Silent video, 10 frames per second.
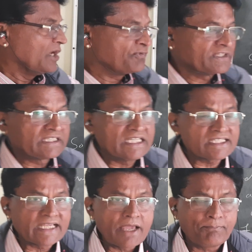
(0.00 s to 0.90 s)
If
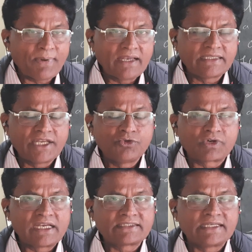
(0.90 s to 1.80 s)
this happens, then
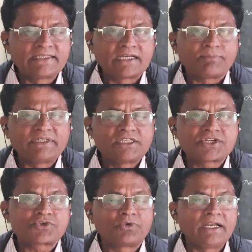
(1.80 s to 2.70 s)
you can say that, my dear
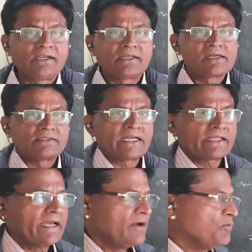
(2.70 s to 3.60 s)
student,
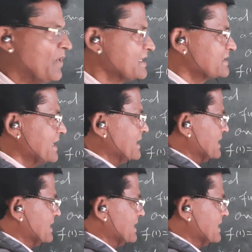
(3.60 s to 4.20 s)
that function